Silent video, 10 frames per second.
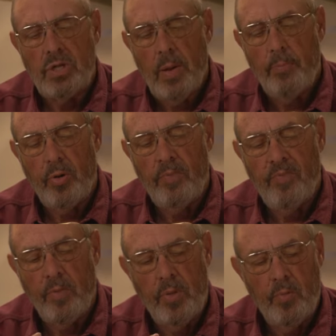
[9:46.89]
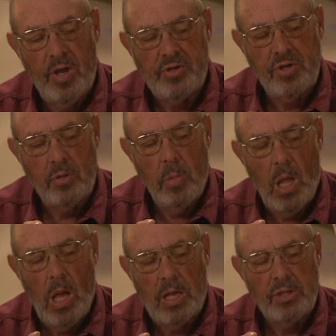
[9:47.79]
separate from the rest of the
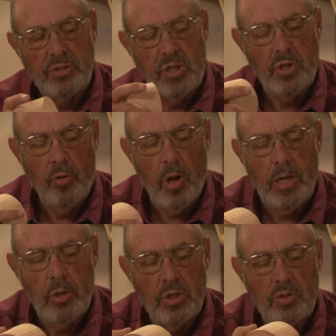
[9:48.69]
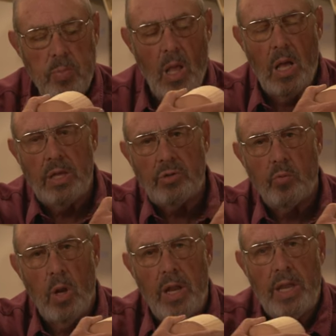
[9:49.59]
block is that the grain on this block is
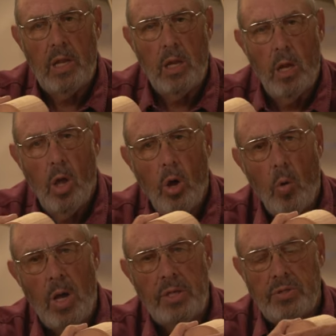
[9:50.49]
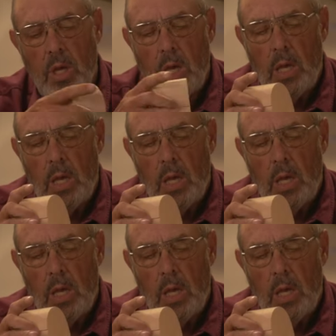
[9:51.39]
running long ways,